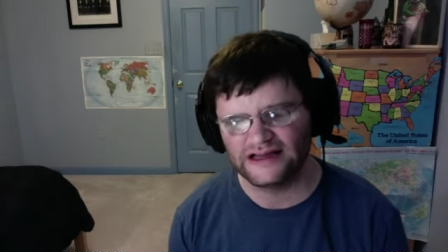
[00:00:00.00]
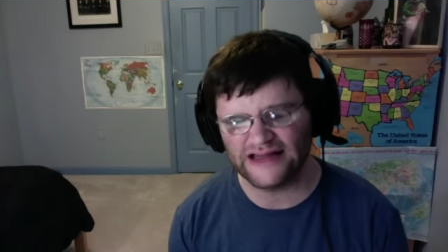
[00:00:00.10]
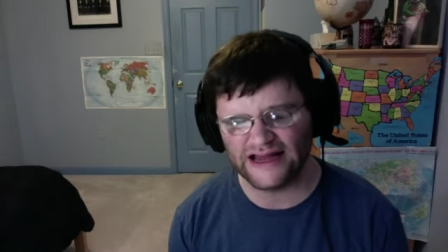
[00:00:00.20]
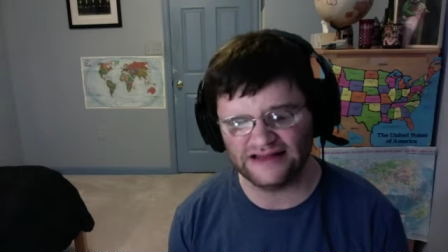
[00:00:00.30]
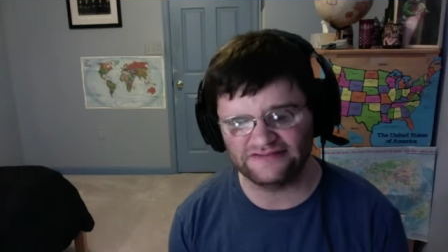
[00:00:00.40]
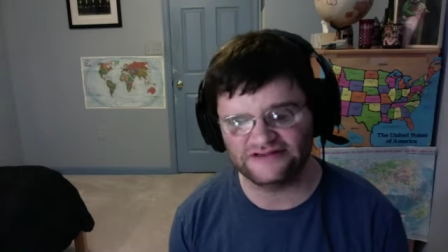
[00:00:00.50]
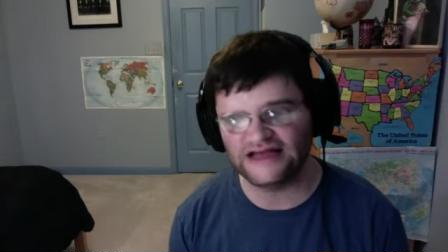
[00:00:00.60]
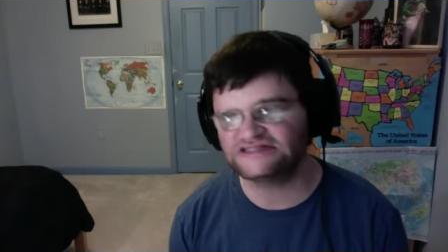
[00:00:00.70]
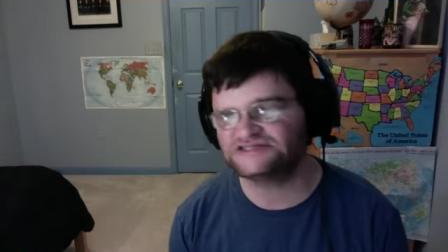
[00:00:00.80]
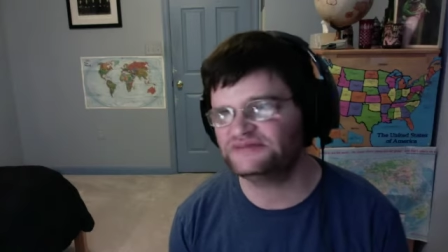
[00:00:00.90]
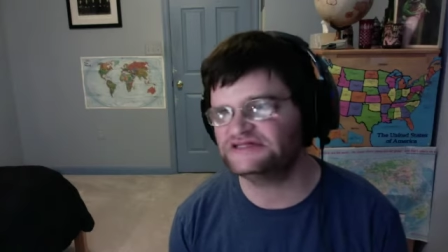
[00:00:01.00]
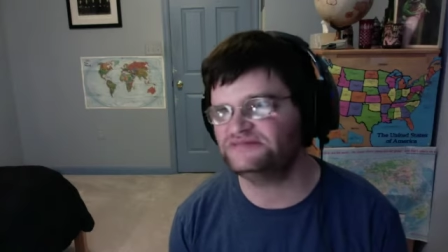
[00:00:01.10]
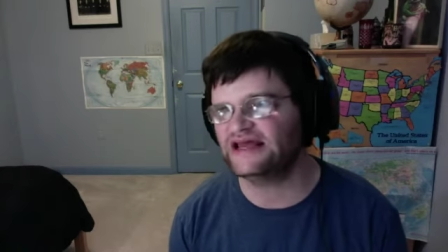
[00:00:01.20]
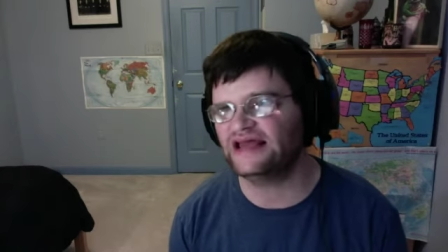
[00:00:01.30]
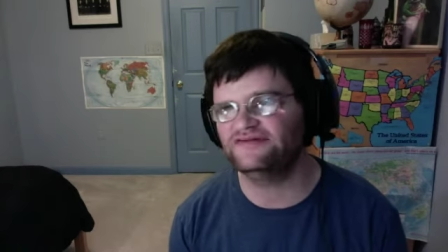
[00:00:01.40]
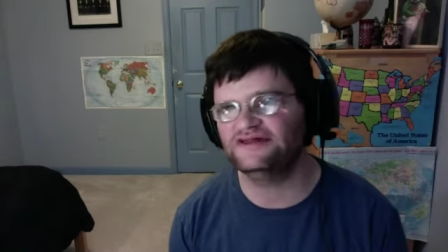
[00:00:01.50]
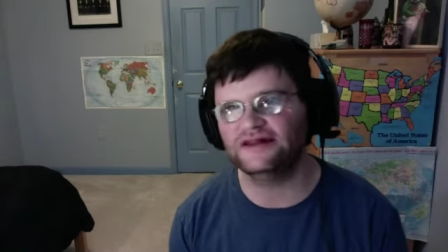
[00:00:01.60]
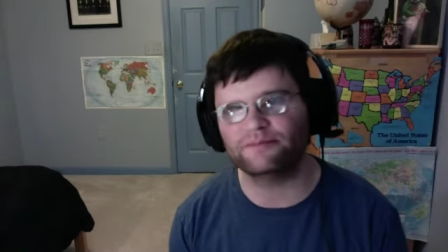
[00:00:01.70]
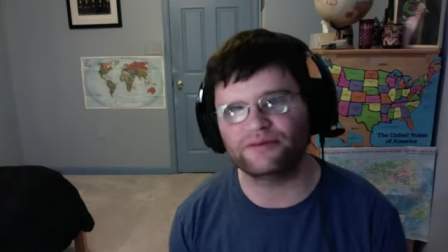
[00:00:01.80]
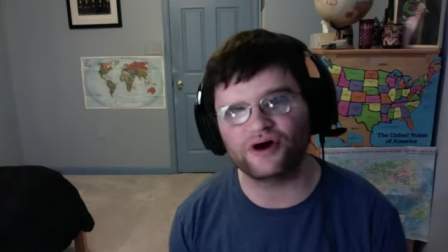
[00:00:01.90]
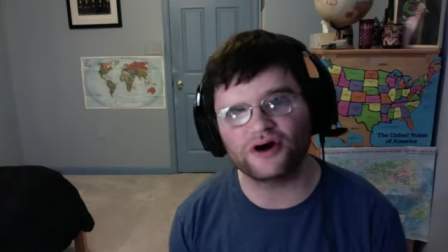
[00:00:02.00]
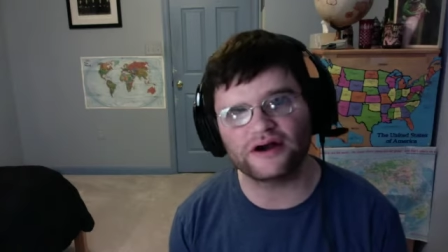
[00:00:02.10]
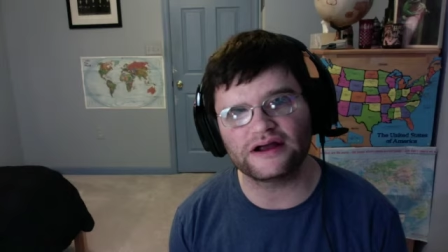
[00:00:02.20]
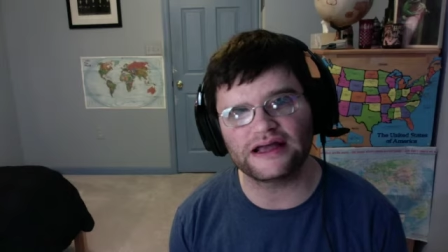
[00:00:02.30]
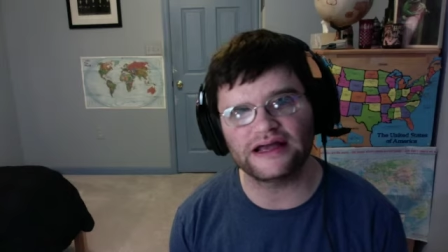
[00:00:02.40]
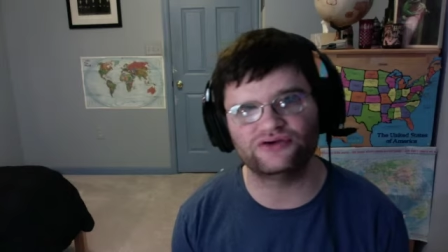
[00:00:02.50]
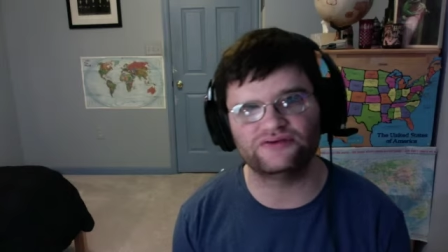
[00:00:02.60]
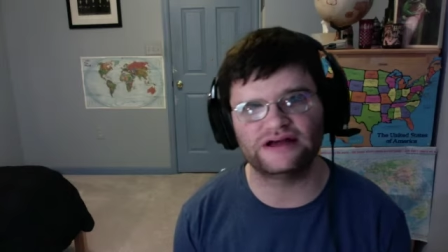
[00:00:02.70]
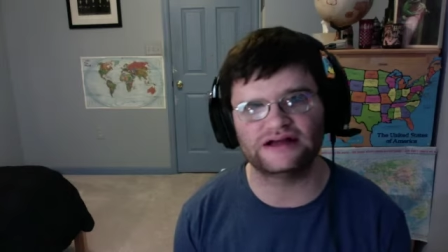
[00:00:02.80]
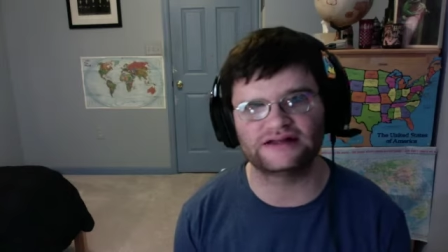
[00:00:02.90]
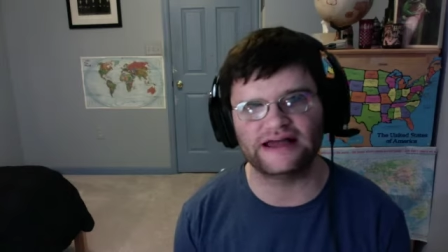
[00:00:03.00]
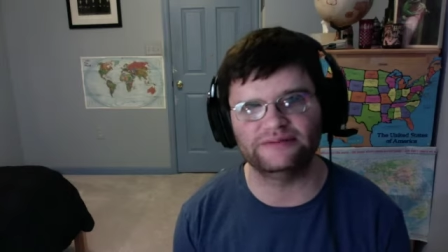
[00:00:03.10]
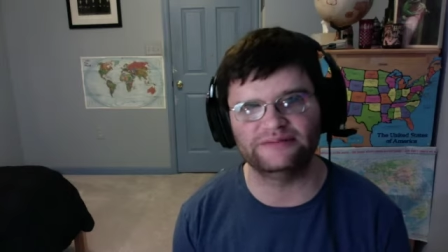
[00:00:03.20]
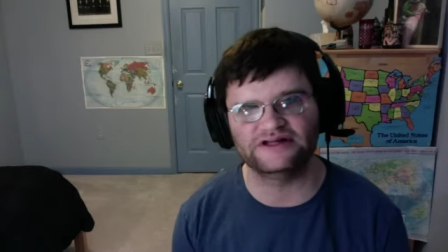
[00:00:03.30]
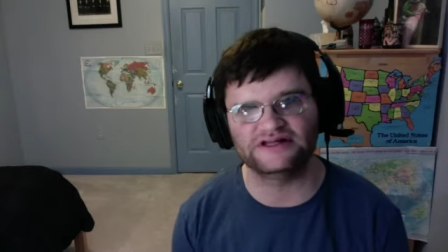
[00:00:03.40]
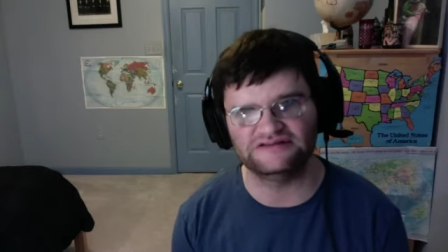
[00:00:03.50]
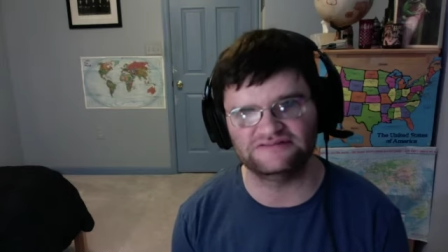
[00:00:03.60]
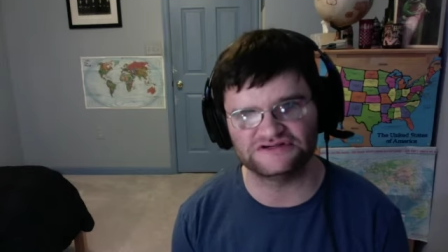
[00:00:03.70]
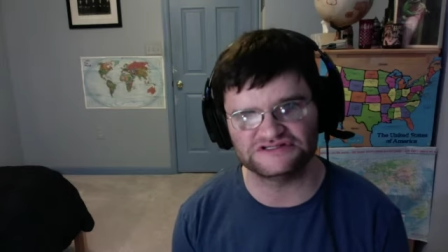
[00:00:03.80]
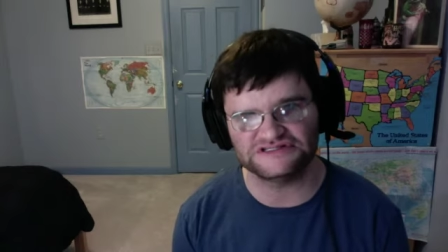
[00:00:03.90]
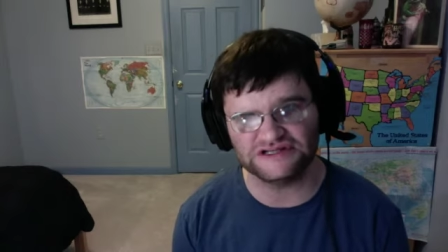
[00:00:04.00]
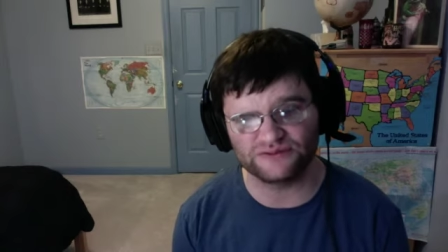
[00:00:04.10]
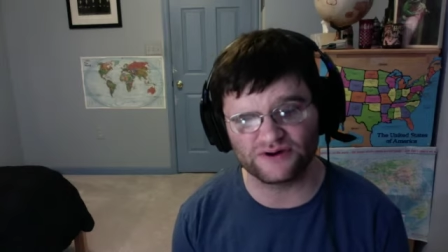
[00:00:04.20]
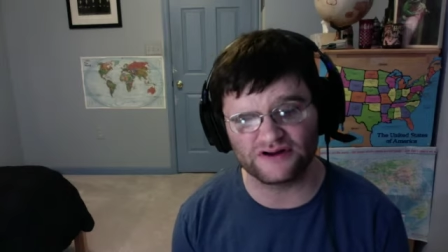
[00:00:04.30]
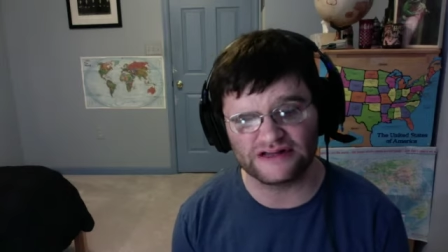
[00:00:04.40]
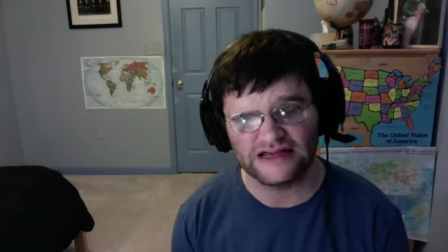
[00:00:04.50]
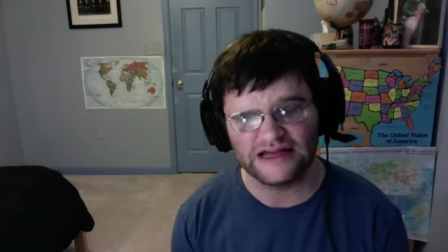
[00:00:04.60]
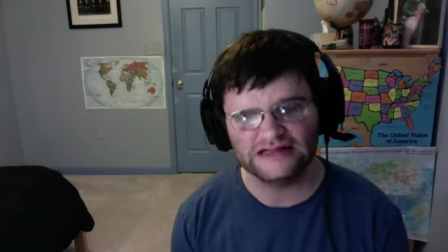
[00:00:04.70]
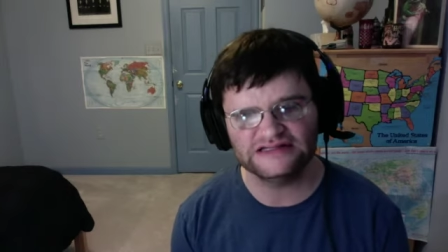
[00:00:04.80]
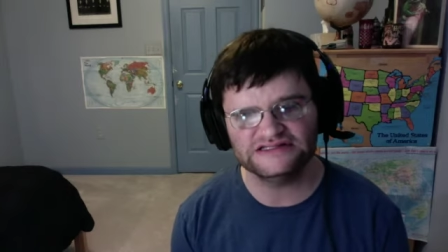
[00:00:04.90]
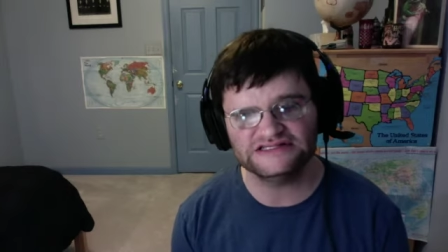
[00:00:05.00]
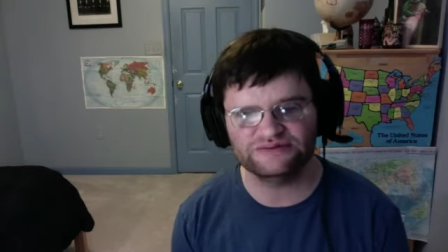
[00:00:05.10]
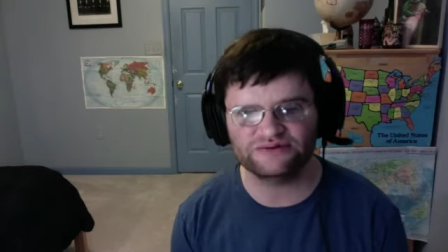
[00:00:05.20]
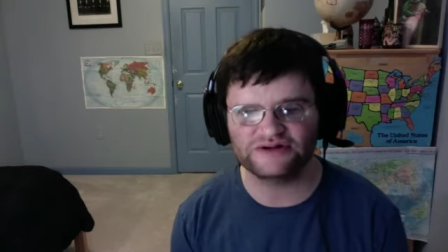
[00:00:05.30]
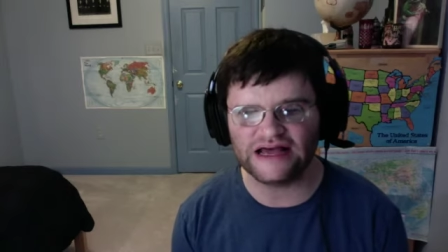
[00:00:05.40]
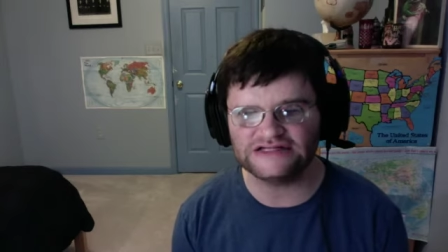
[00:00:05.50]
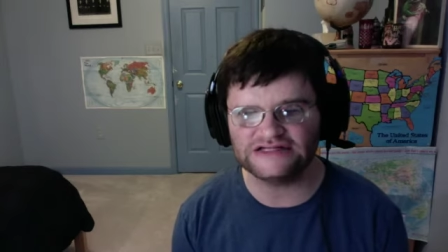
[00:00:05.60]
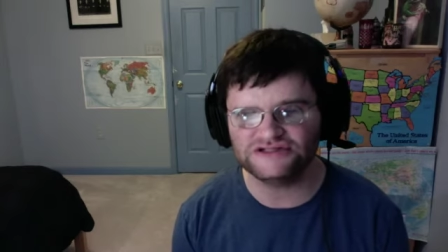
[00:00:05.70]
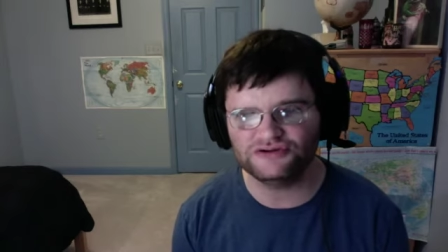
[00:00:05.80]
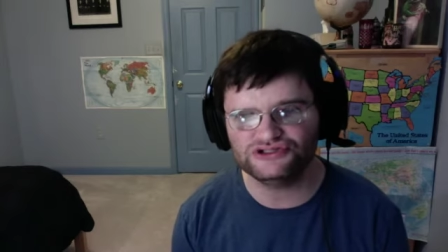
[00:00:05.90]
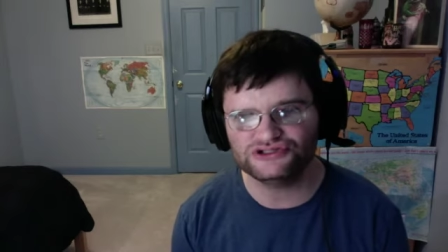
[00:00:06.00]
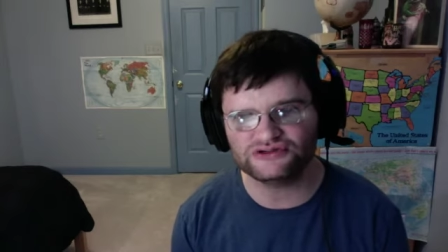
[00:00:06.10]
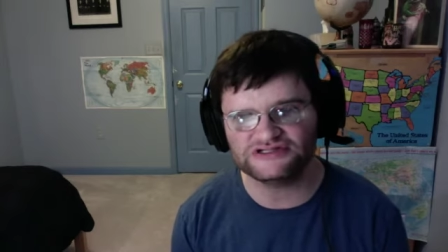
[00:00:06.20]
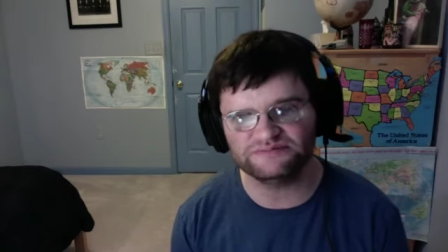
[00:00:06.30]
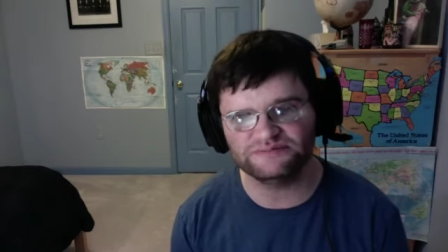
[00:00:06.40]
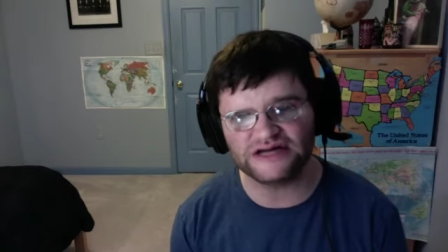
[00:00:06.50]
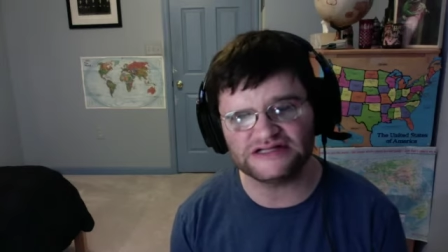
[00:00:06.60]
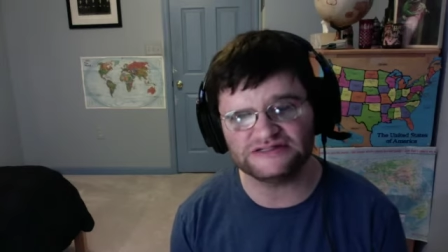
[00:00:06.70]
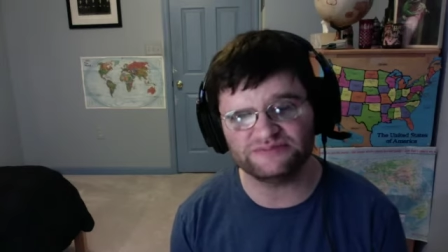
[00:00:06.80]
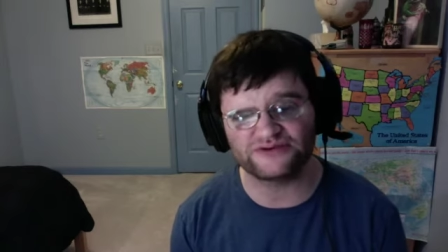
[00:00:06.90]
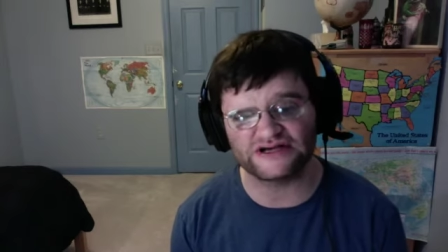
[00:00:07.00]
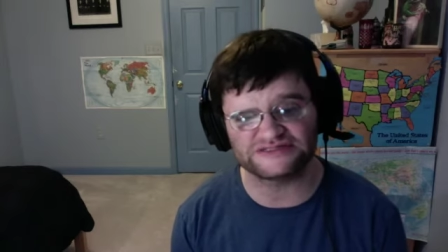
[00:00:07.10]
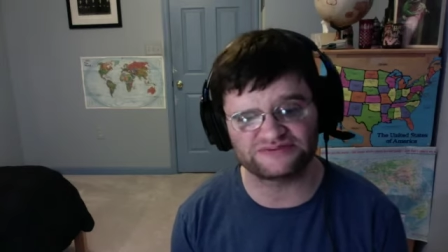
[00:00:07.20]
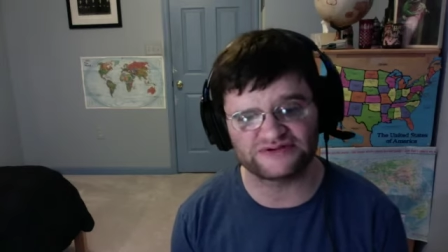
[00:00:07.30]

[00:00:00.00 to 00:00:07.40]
that if guests misbehave in the park and create a liability for SeaWorld, then SeaWorld has no choice but to press